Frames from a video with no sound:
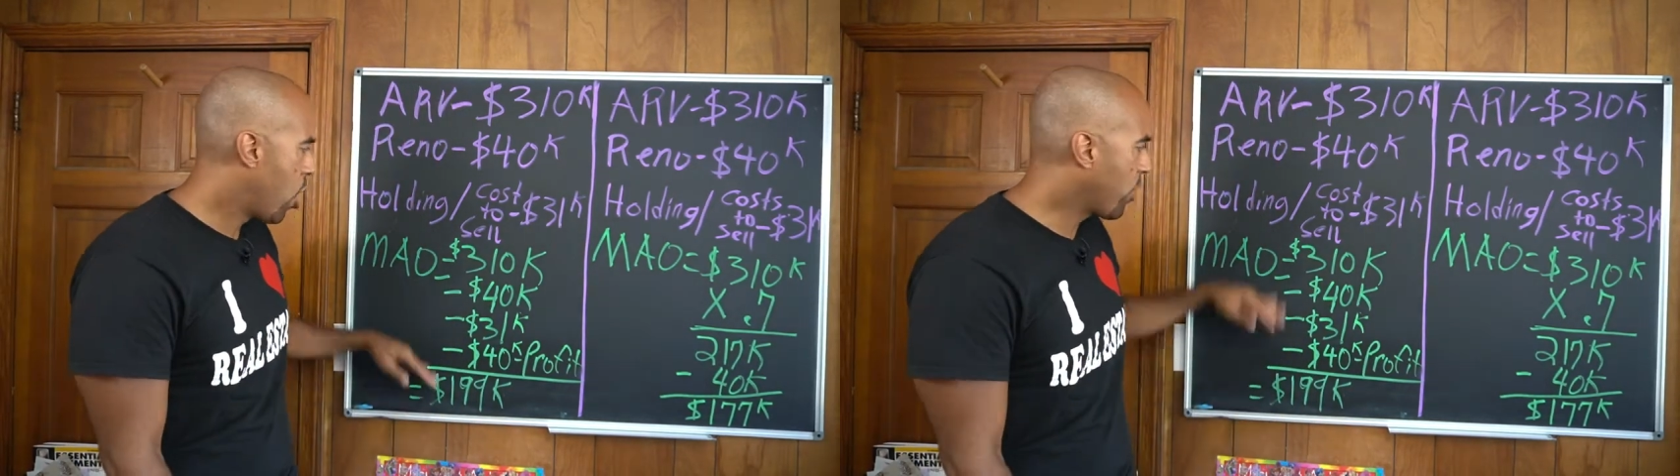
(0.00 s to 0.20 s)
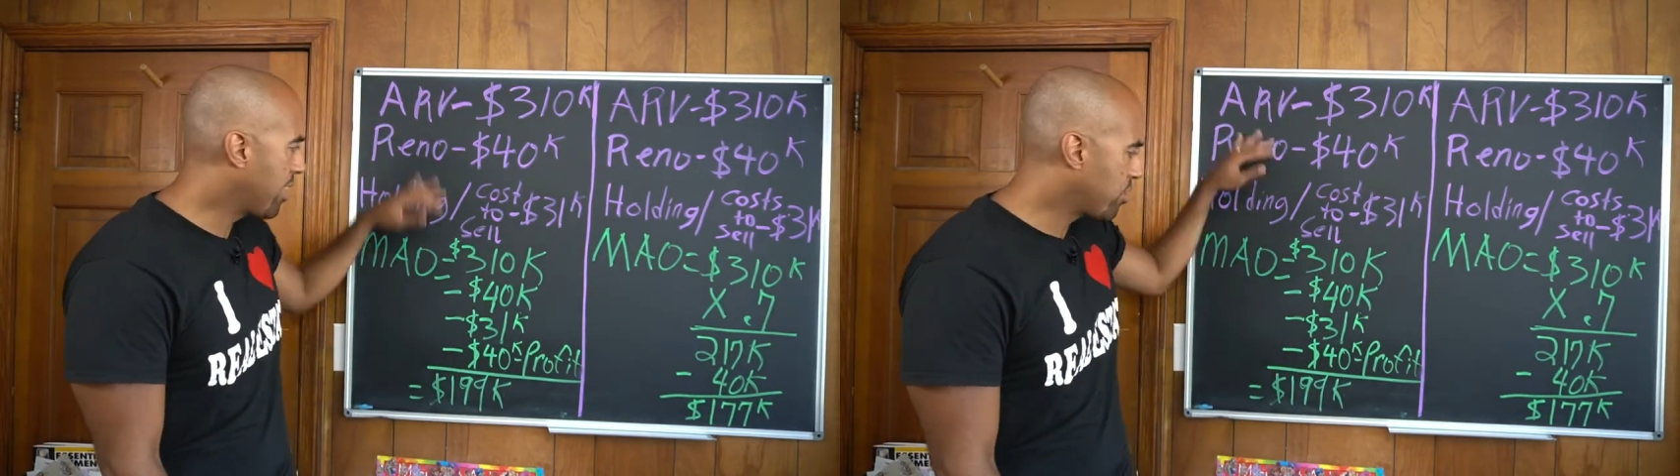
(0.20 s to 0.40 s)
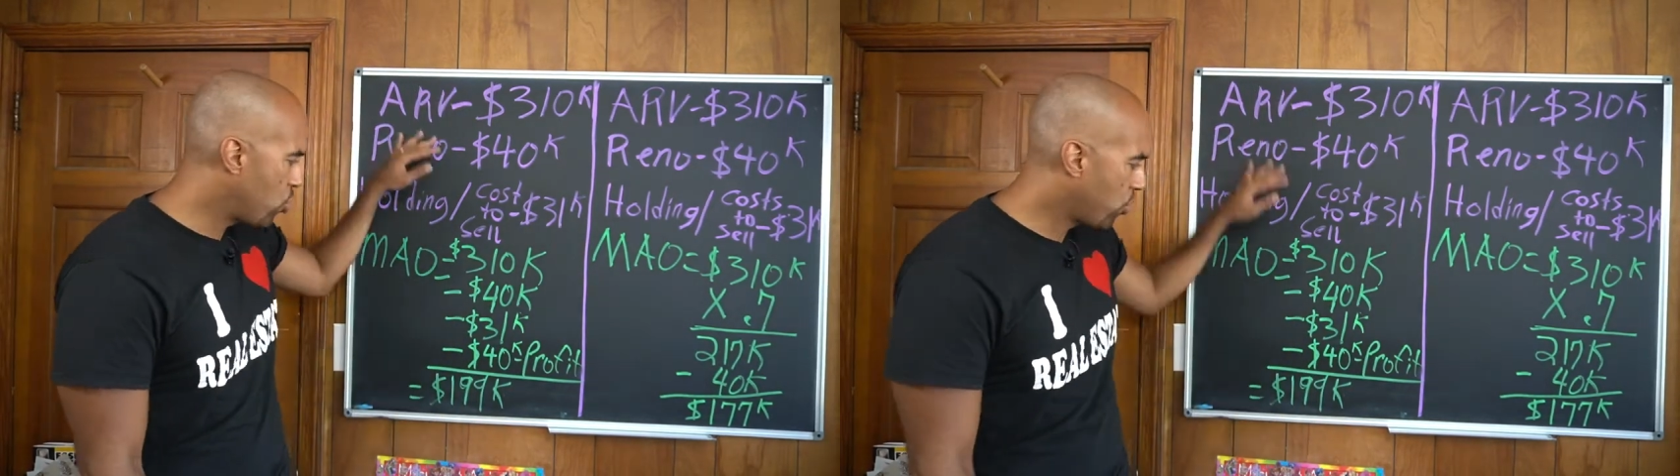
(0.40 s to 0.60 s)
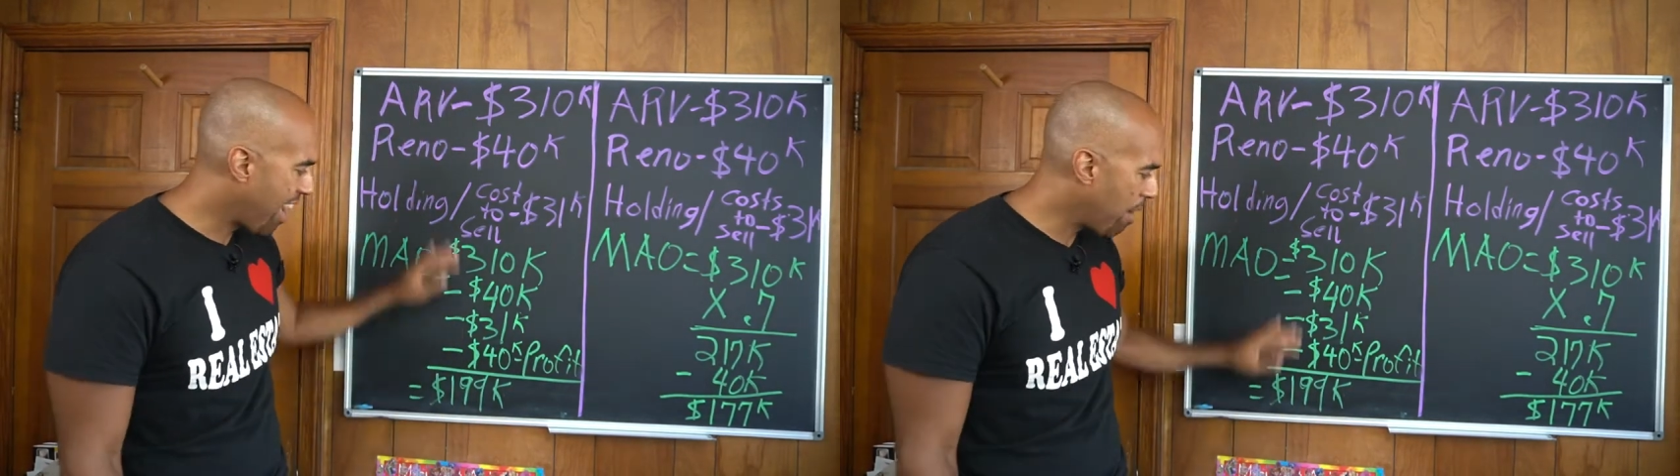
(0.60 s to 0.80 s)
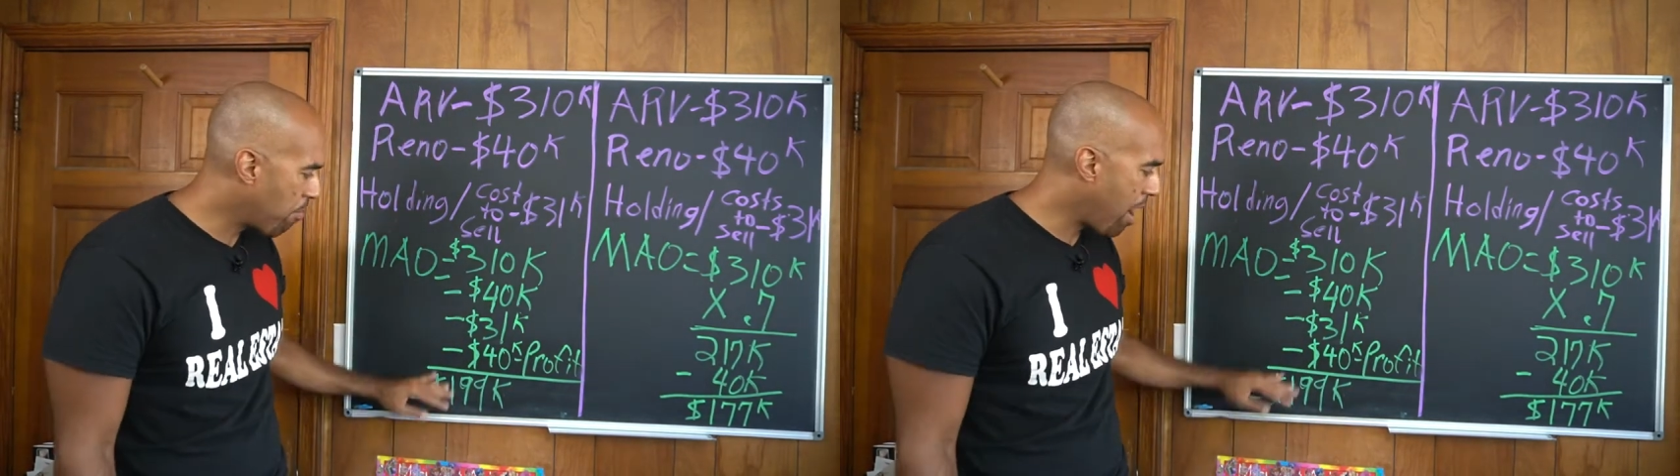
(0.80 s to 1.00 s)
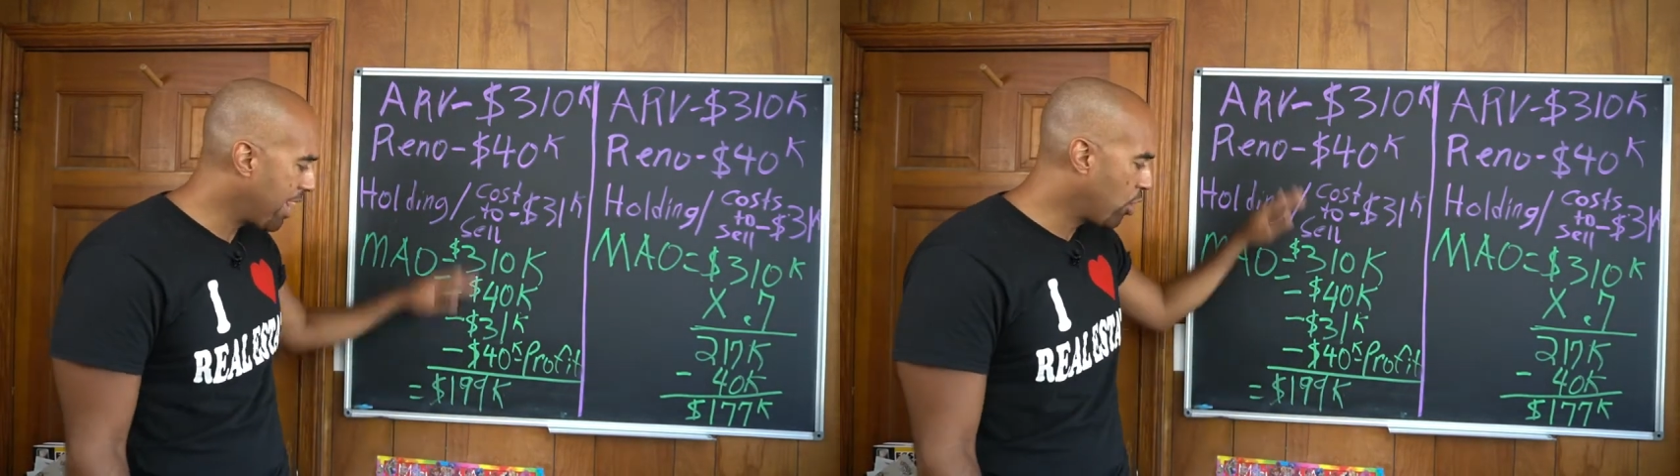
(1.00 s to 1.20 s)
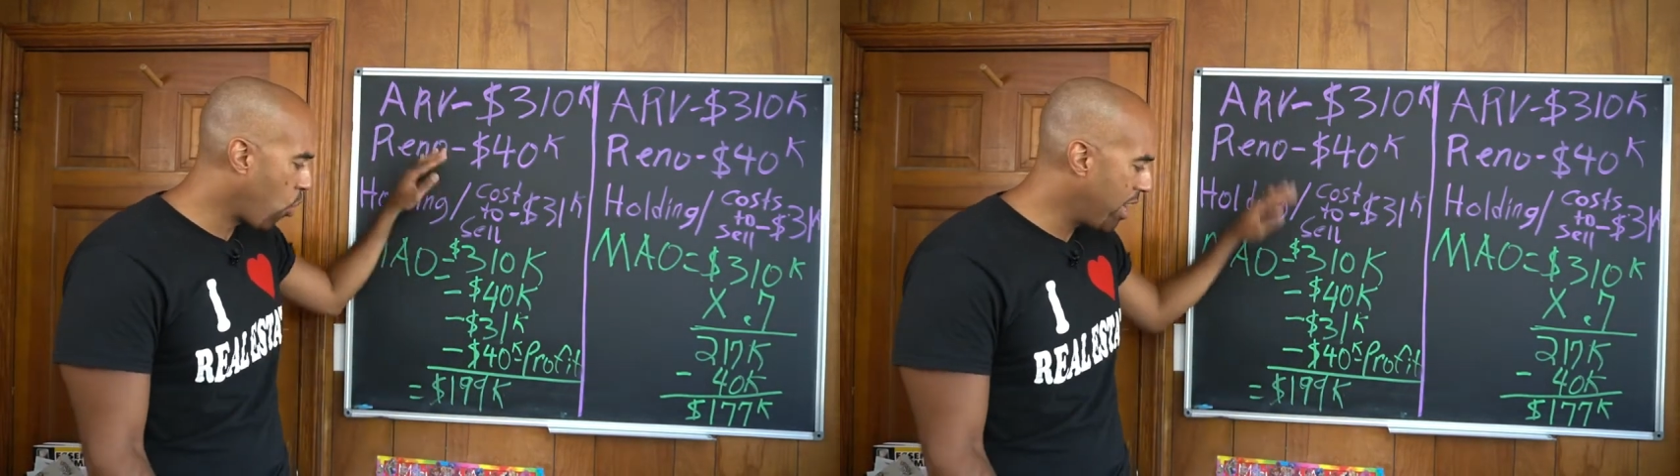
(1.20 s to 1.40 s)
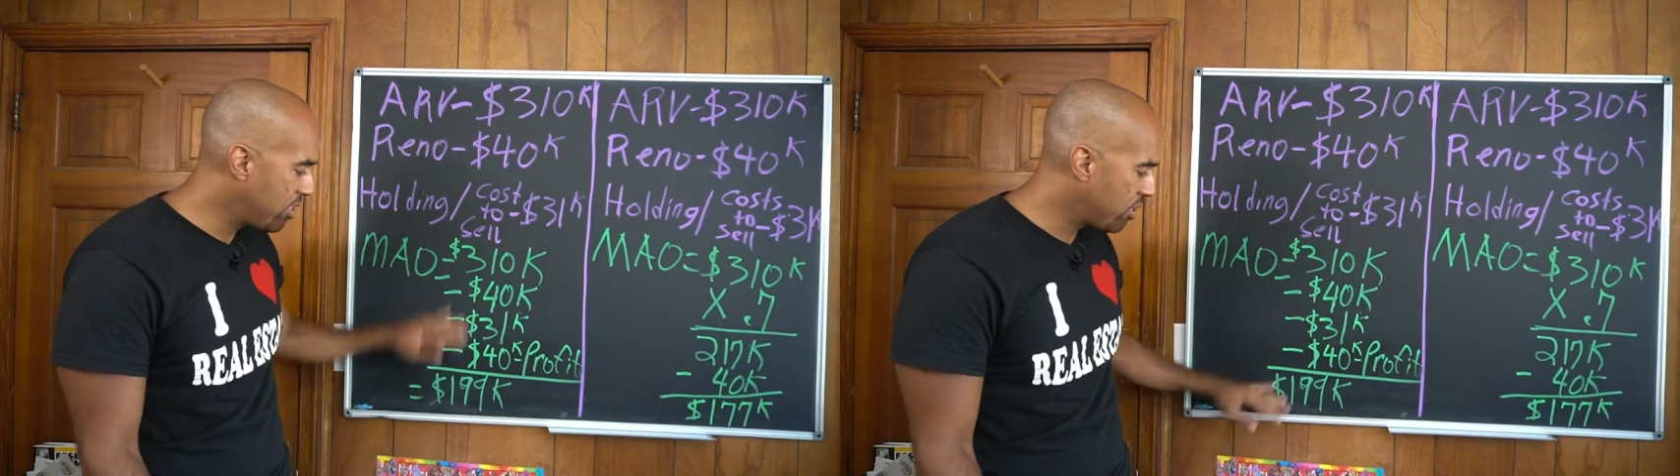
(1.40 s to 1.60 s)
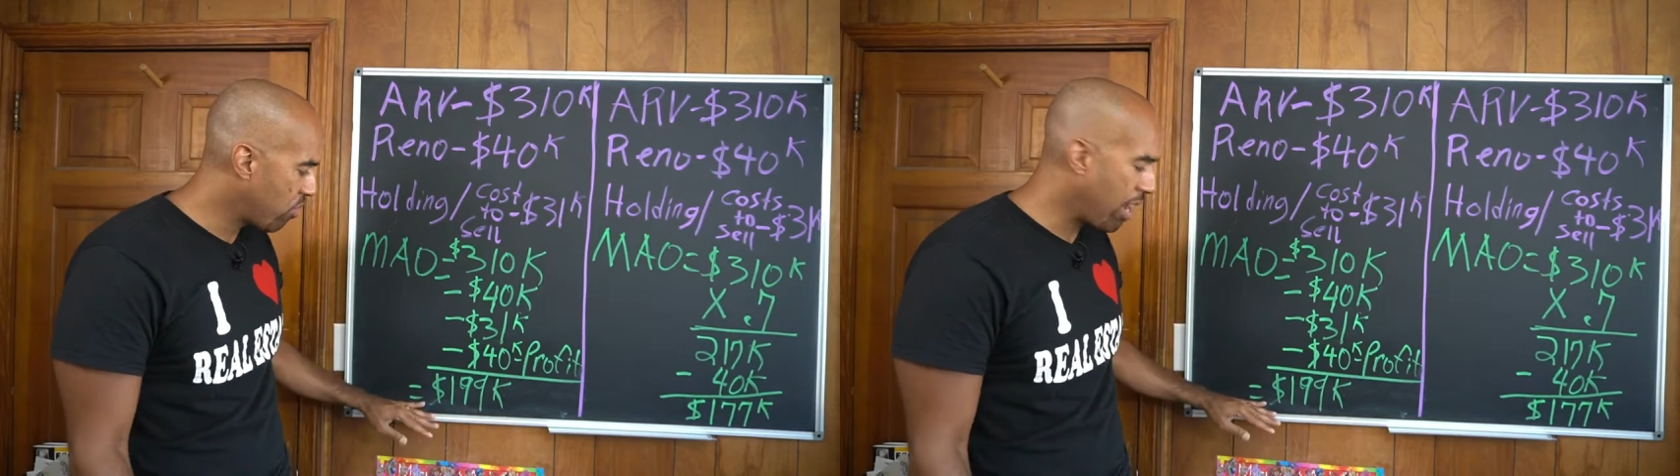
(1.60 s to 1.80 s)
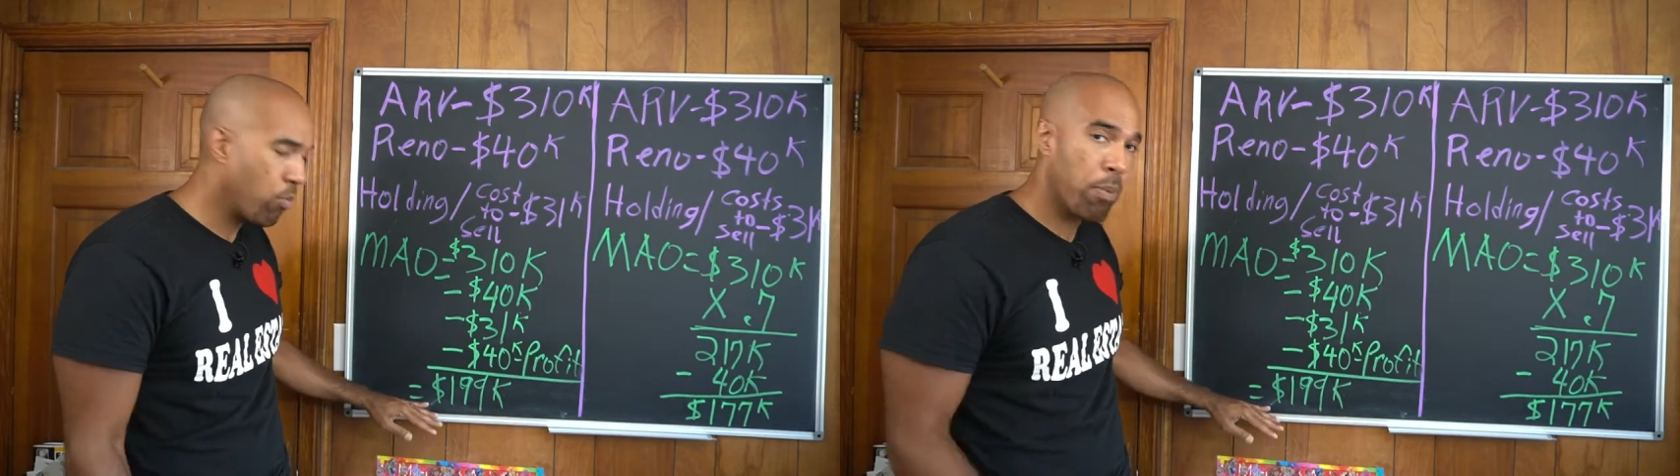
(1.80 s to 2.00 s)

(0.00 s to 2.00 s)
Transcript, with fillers: Okay, so you got my equation, right?